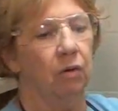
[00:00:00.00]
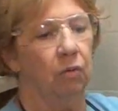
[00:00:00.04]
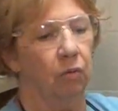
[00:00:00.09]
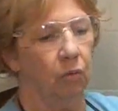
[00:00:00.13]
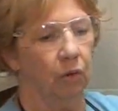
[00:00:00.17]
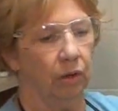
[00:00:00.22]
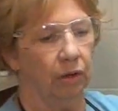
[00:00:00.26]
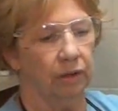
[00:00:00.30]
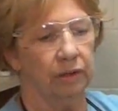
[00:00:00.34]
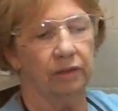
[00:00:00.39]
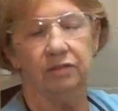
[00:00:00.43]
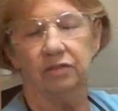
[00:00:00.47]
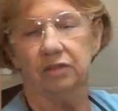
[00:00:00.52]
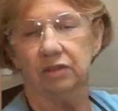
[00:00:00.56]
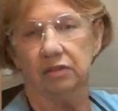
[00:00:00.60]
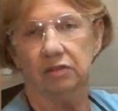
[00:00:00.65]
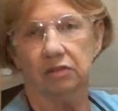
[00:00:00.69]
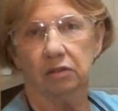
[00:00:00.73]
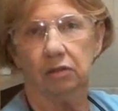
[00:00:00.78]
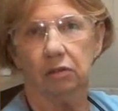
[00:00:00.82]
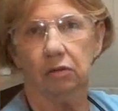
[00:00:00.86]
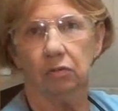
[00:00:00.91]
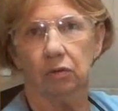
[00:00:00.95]
One is
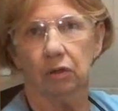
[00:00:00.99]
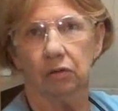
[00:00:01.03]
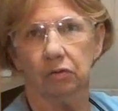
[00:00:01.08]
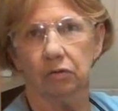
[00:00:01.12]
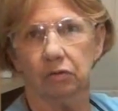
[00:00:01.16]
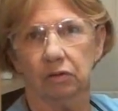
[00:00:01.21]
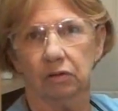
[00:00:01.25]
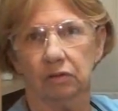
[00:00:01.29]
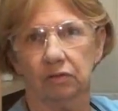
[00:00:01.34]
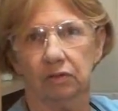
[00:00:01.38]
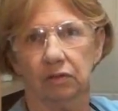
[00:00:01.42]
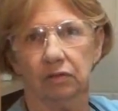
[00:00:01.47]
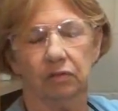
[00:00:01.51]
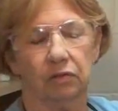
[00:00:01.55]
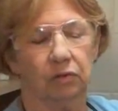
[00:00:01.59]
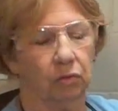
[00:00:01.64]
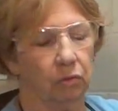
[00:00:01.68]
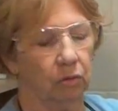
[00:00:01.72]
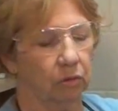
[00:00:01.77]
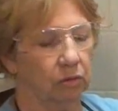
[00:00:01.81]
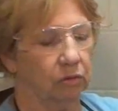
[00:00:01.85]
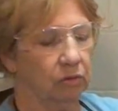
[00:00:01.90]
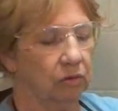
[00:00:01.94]
it's a corrosive, of
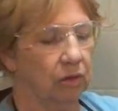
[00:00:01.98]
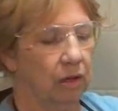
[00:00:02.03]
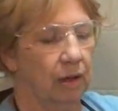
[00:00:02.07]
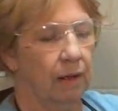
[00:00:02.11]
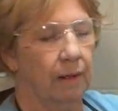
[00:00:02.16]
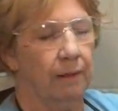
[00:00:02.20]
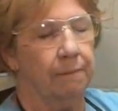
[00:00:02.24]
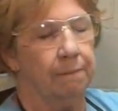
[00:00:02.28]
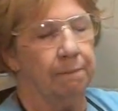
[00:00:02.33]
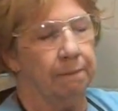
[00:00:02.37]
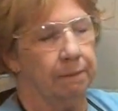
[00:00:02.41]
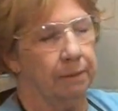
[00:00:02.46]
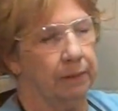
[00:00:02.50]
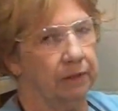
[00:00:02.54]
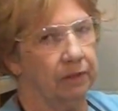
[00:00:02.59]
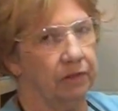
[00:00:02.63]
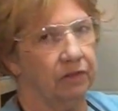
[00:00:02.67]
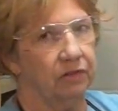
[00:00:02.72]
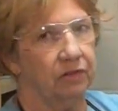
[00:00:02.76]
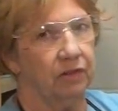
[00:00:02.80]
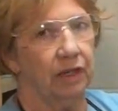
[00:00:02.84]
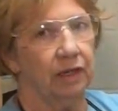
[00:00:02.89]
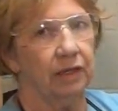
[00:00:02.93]
course, but
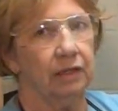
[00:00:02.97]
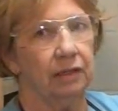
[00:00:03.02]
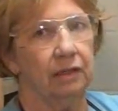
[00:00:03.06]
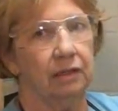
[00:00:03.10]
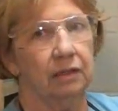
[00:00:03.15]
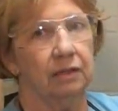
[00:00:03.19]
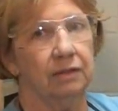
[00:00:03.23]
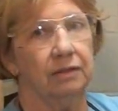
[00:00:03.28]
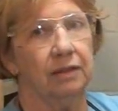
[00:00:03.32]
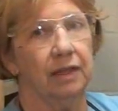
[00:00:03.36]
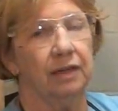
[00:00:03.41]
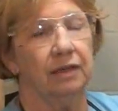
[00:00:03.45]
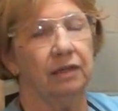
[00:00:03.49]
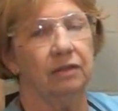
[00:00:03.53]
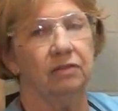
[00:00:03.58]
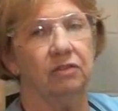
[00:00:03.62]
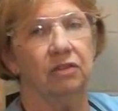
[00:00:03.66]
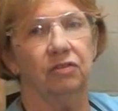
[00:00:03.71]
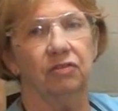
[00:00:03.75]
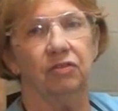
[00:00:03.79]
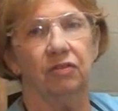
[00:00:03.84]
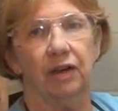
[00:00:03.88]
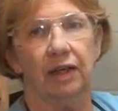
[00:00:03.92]
the second is that
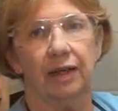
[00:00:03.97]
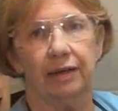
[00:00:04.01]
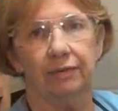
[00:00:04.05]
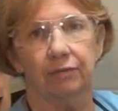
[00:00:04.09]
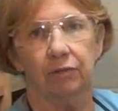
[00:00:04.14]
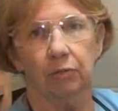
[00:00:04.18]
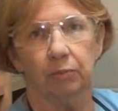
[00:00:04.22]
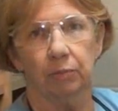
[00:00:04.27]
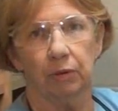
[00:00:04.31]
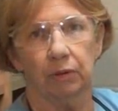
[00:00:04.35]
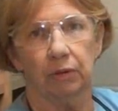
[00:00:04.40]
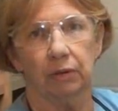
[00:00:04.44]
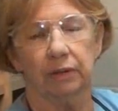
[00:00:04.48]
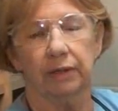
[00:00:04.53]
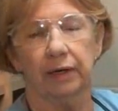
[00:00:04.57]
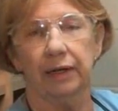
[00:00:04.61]
it's a flammable.